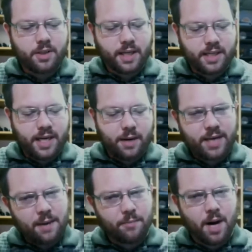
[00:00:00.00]
16 with
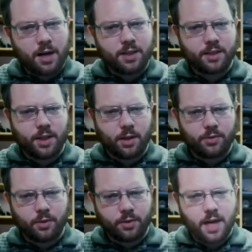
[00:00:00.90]
10 boxes though,
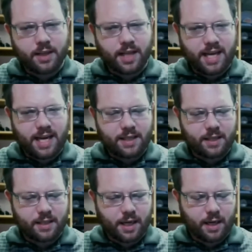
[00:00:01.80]
so it's not the
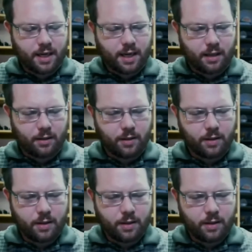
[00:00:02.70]
easiest thing to kill.